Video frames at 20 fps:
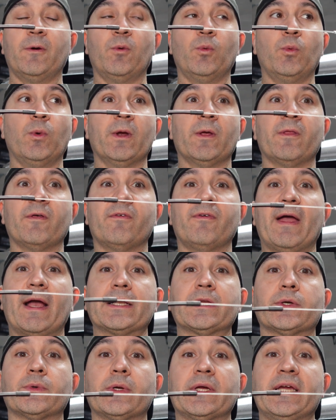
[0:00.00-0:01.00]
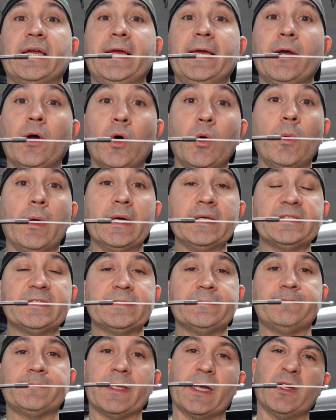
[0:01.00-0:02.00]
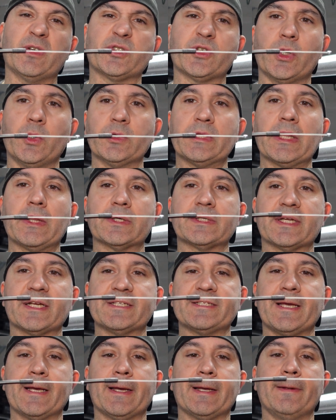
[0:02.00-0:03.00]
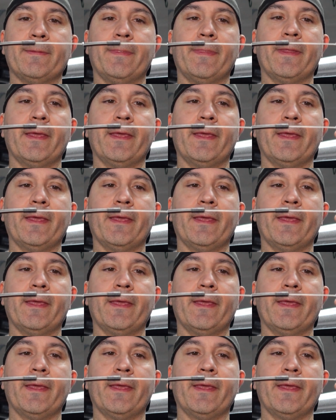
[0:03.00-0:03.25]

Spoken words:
where the factory keyhole was, and I'll show you what that looks like in a second.